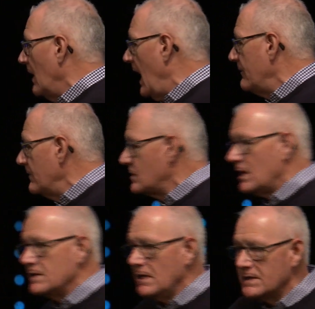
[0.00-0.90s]
The life of
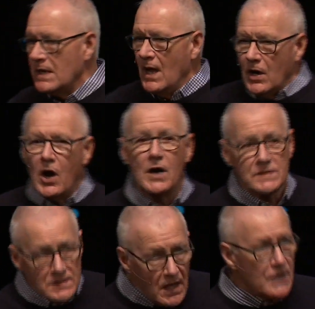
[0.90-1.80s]
Jesus
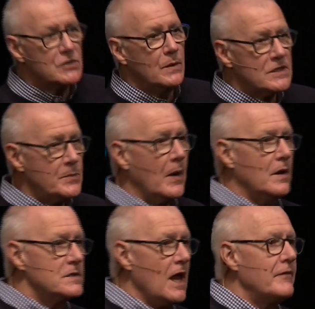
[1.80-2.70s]
causes us to
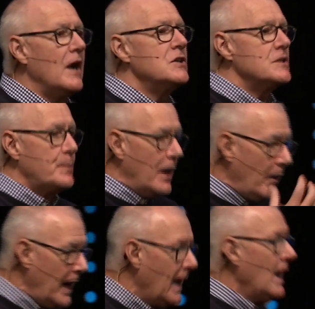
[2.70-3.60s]
experience life, and our
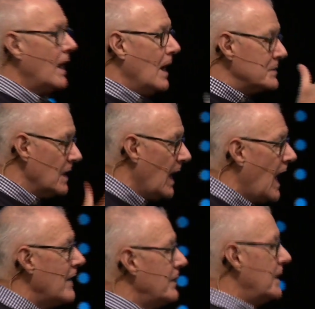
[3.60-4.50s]
spirit comes
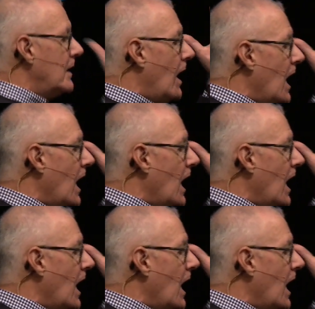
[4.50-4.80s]
alive unto